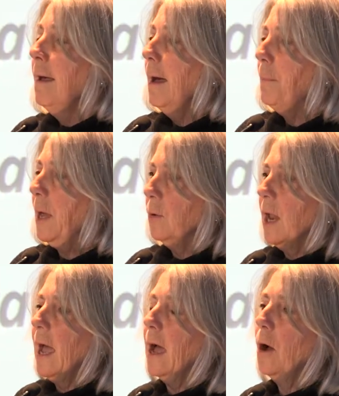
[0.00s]
about
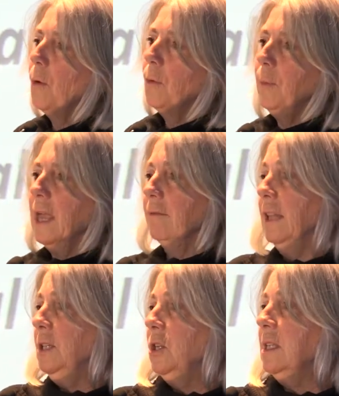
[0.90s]
how we have
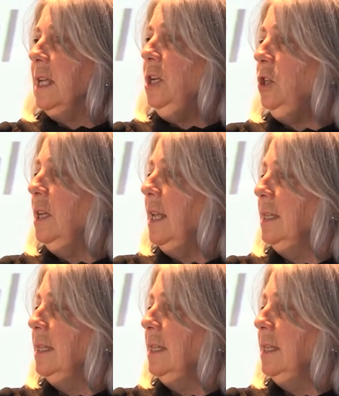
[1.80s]
legislation